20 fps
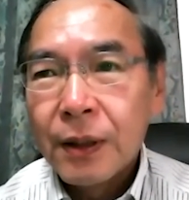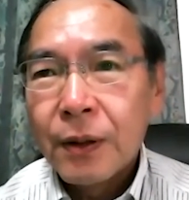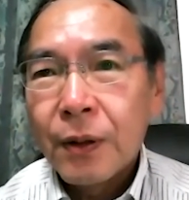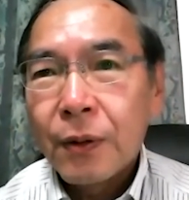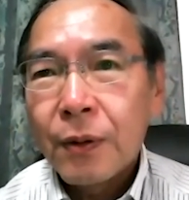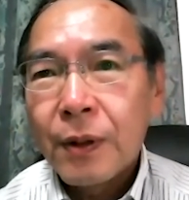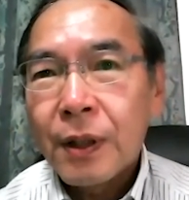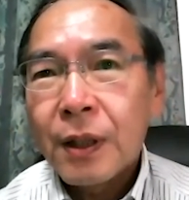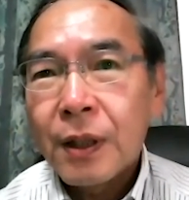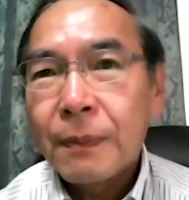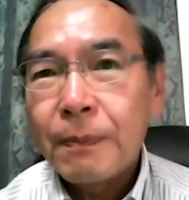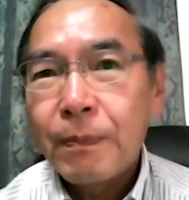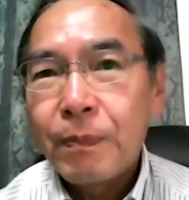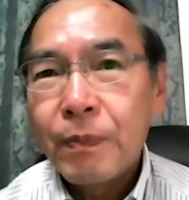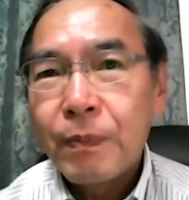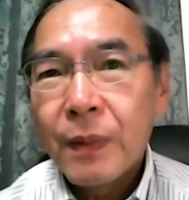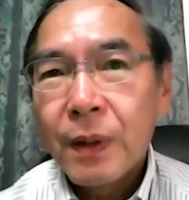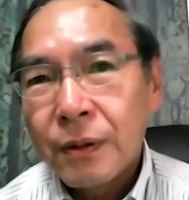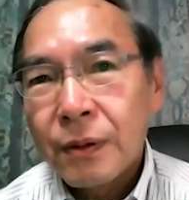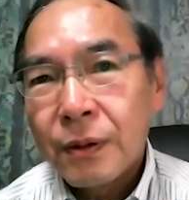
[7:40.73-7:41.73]
For the
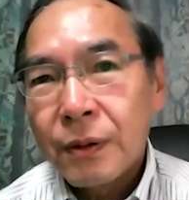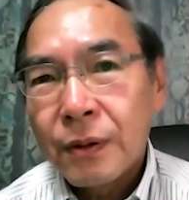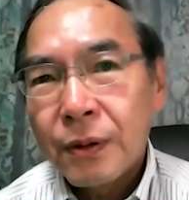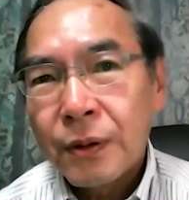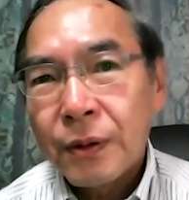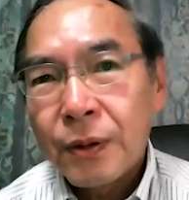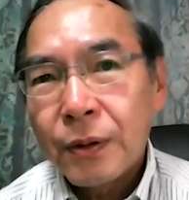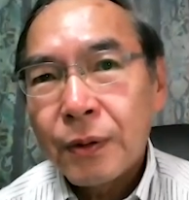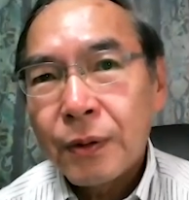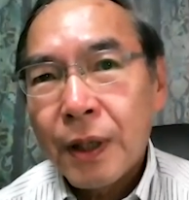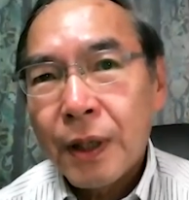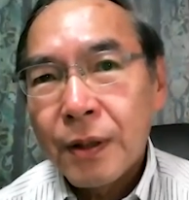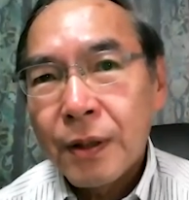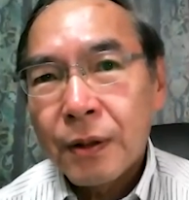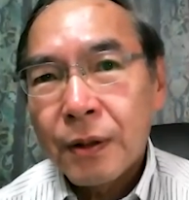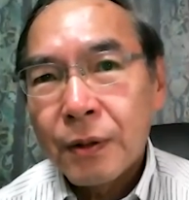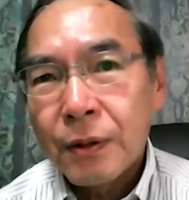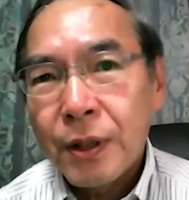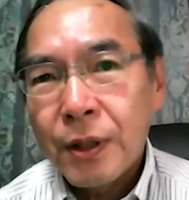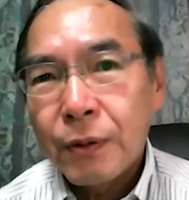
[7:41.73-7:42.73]
students
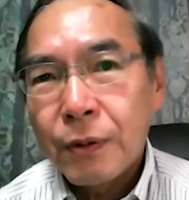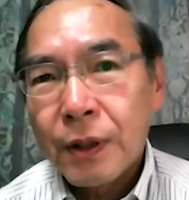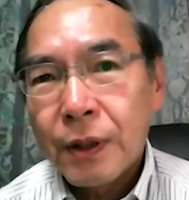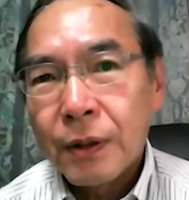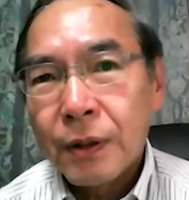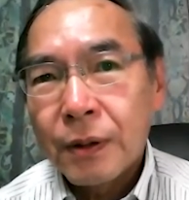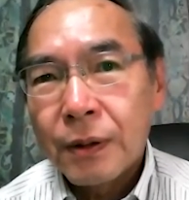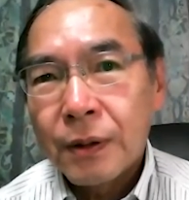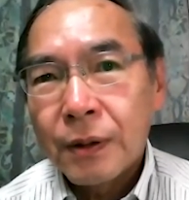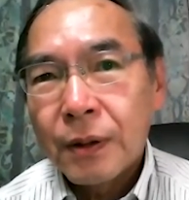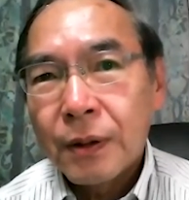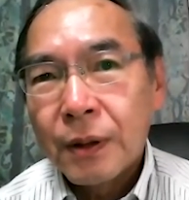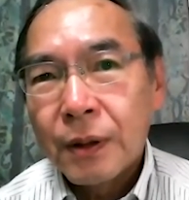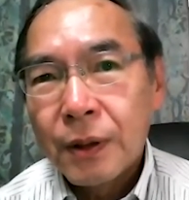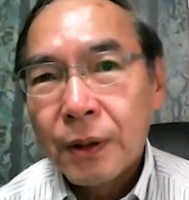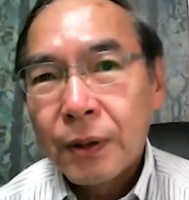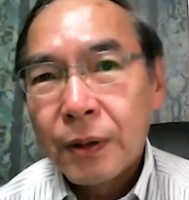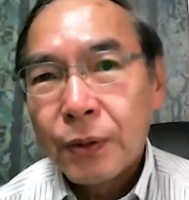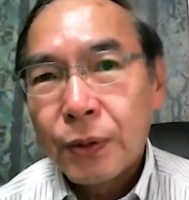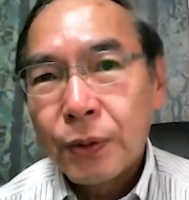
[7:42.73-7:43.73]
or children
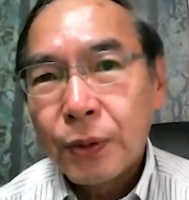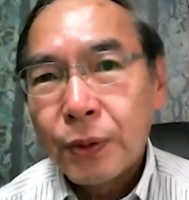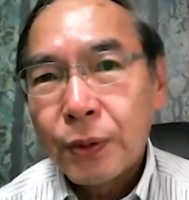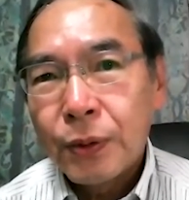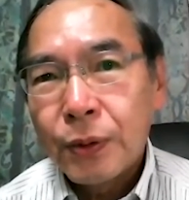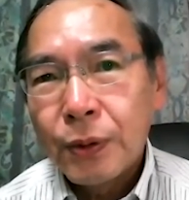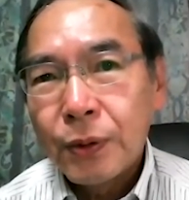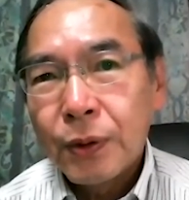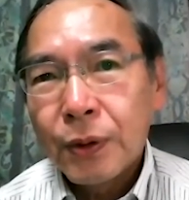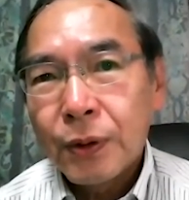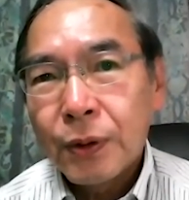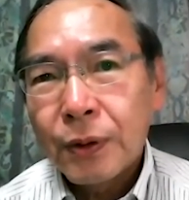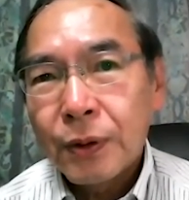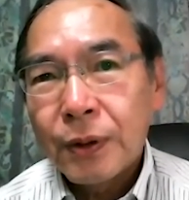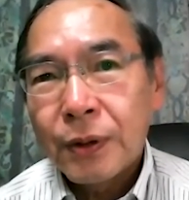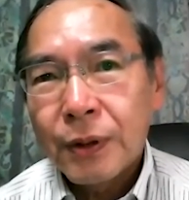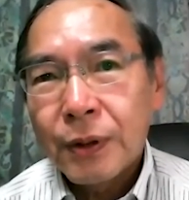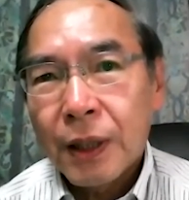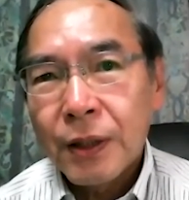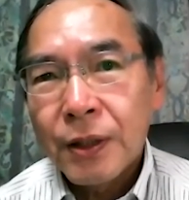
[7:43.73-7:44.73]
who do not
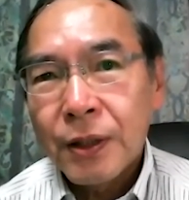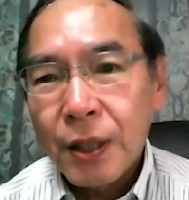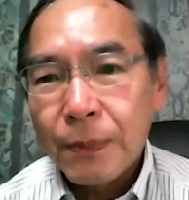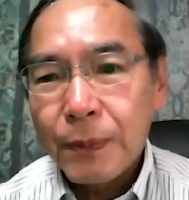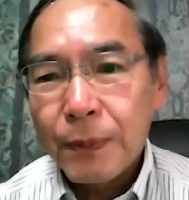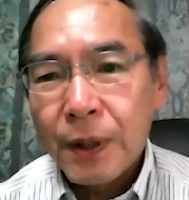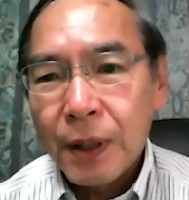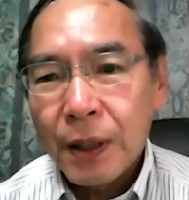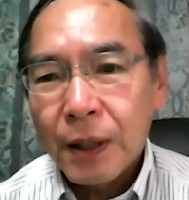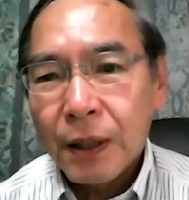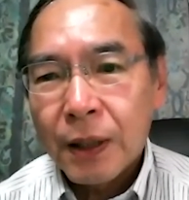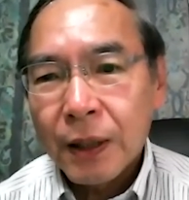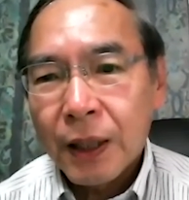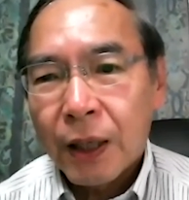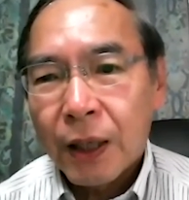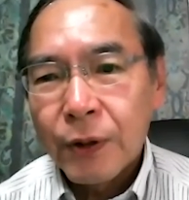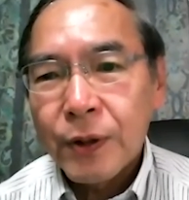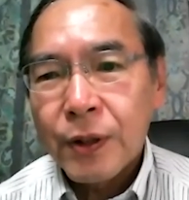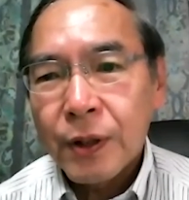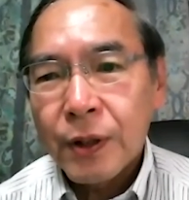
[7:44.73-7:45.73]
accept their
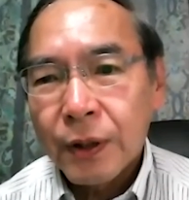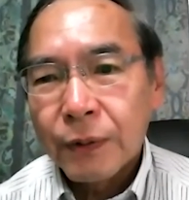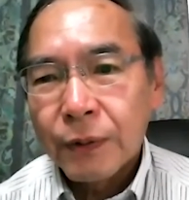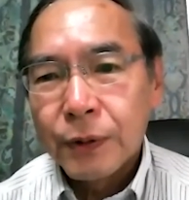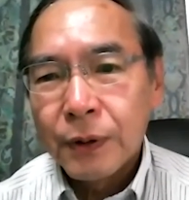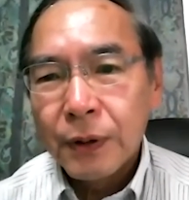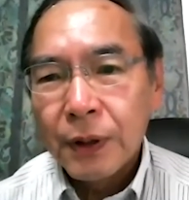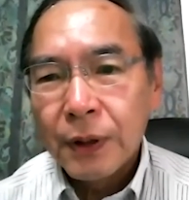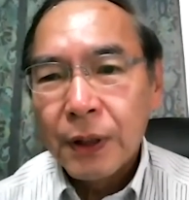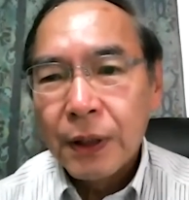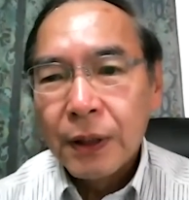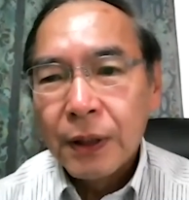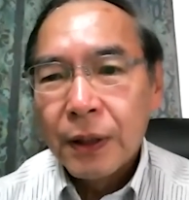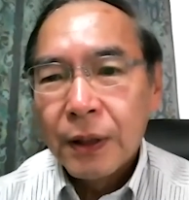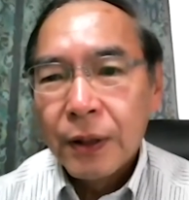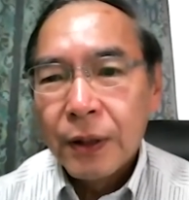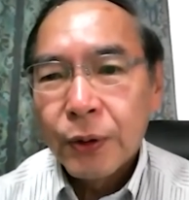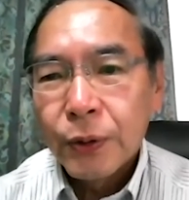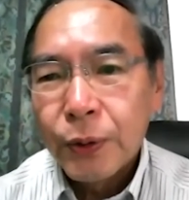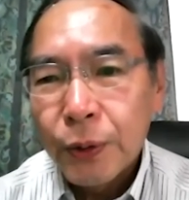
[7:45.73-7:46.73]
culture of
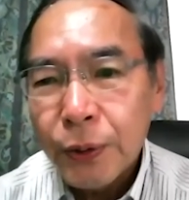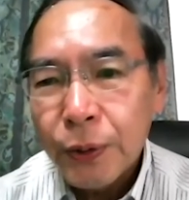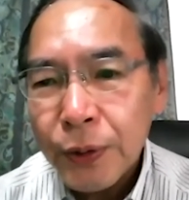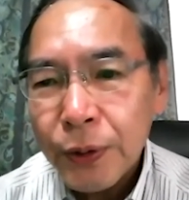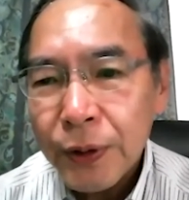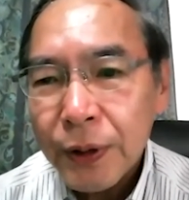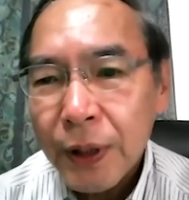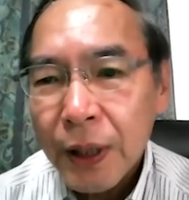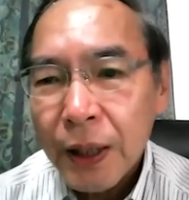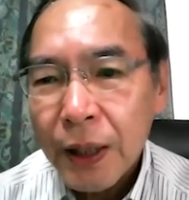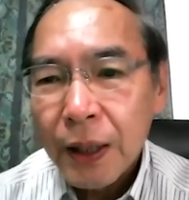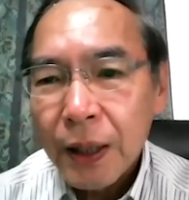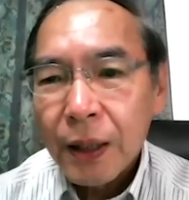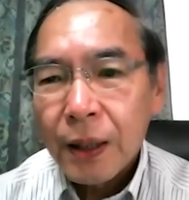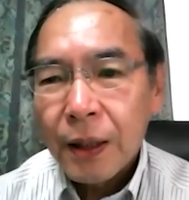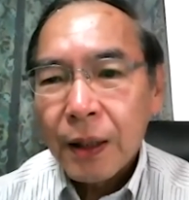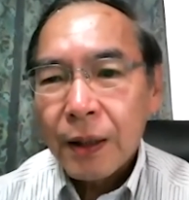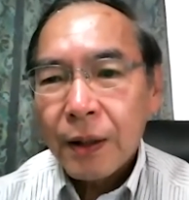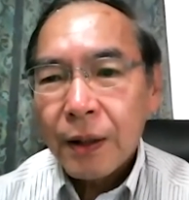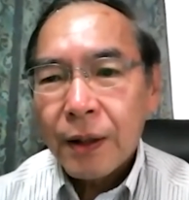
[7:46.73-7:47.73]
schools,
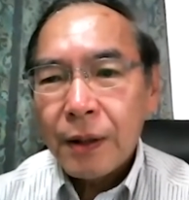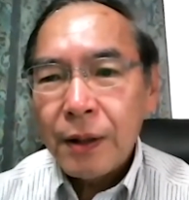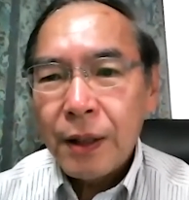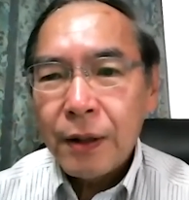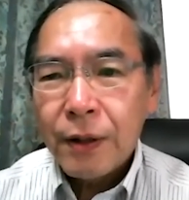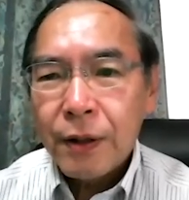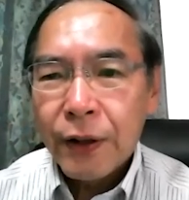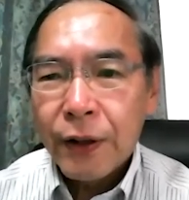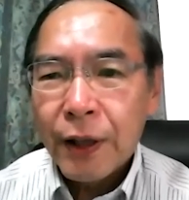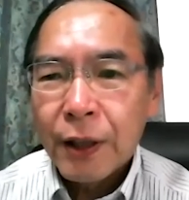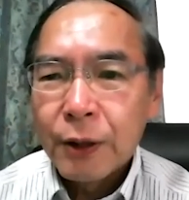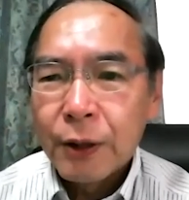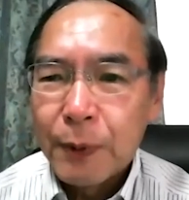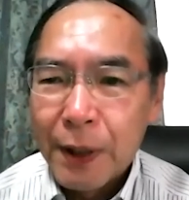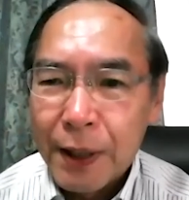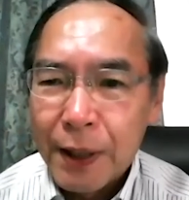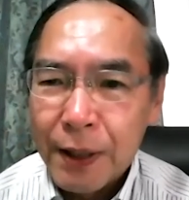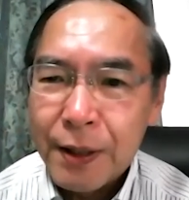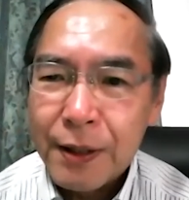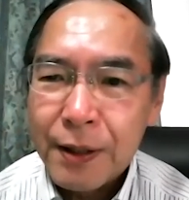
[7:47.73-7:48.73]
they need a third
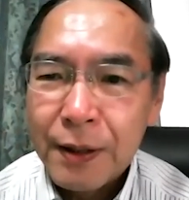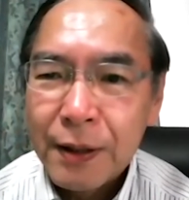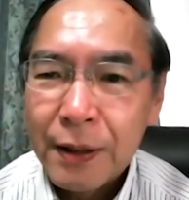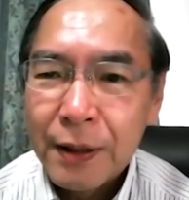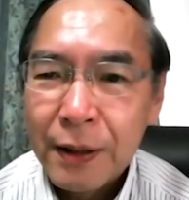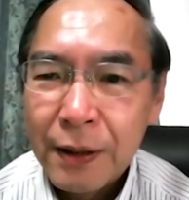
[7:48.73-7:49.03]
place,